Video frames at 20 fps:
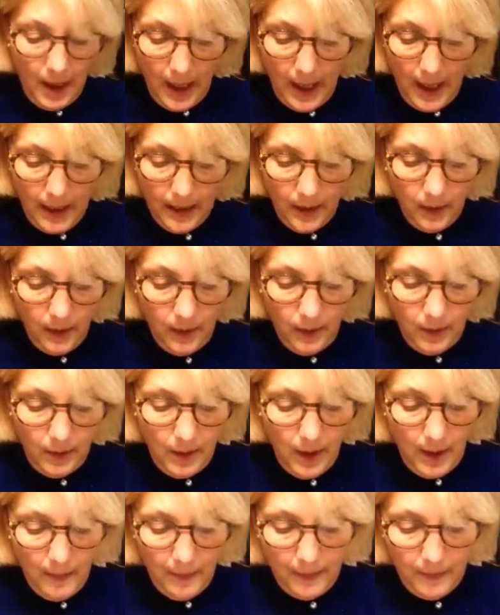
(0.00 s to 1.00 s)
I can look
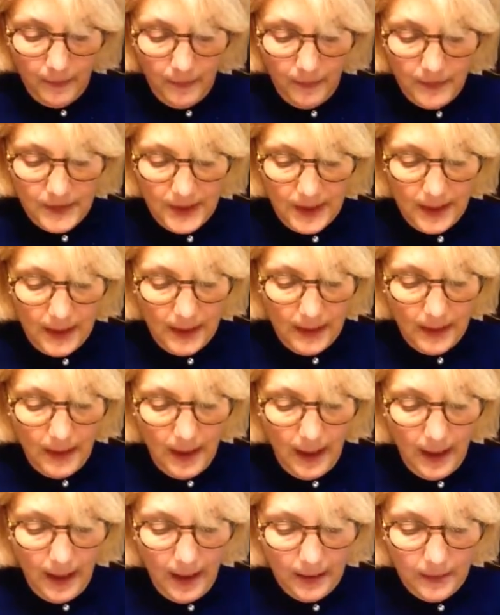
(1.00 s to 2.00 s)
up and see
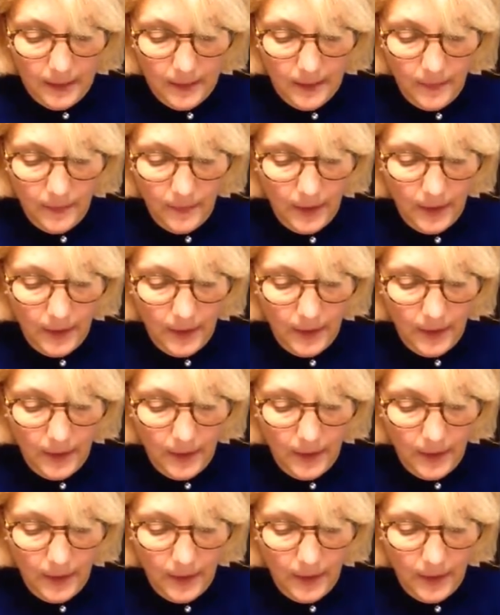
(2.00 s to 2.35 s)
that